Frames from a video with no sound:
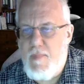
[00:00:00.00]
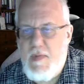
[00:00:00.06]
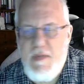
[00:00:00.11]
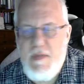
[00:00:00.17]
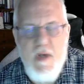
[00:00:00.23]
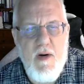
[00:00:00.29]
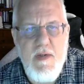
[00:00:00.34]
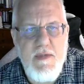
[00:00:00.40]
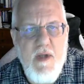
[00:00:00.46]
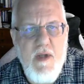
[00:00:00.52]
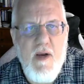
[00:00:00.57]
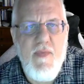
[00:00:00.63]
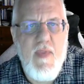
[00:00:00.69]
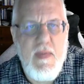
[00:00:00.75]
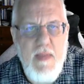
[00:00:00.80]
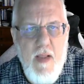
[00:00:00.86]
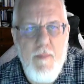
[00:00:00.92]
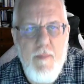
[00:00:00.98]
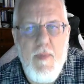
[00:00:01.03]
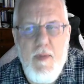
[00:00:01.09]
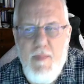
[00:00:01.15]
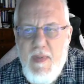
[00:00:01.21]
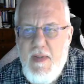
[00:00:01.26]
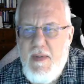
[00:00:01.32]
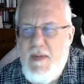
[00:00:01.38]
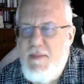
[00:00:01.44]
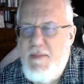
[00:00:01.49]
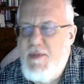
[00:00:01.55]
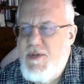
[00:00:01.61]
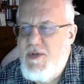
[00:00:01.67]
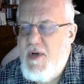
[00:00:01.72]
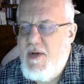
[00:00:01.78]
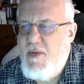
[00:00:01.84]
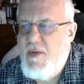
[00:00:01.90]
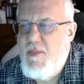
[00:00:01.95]
Sorry, it's called the lumber mill. I'm just
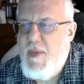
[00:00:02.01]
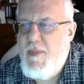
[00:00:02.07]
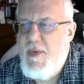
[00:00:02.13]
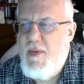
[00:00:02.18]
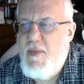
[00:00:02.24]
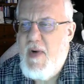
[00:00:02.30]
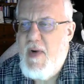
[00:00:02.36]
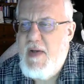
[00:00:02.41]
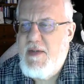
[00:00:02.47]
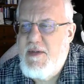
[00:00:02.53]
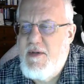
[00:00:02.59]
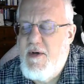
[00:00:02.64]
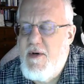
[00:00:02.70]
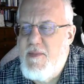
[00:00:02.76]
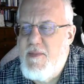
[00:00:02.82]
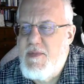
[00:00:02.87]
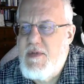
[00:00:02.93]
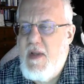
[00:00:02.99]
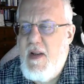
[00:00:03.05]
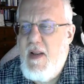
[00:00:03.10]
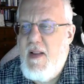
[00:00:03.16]
trying to remember the right terms.